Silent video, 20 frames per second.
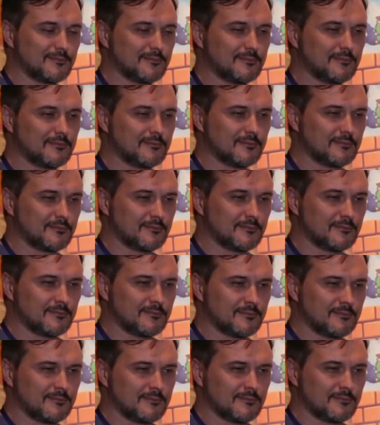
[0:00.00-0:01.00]

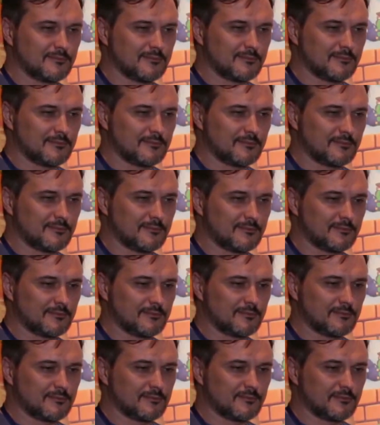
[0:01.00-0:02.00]

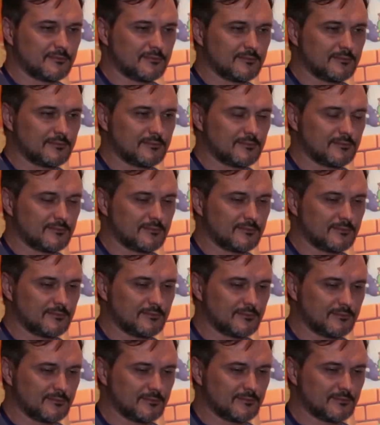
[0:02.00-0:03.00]

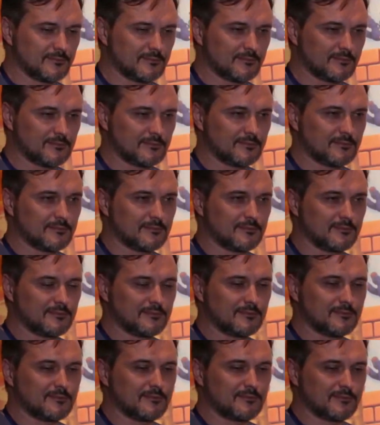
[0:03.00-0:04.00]

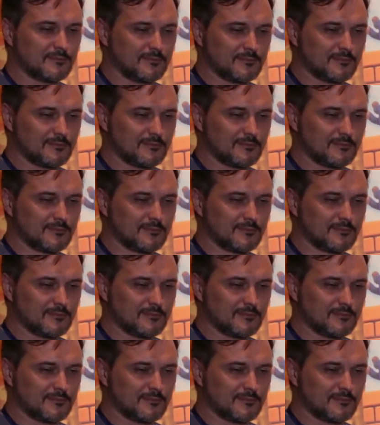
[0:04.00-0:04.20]
[no speech]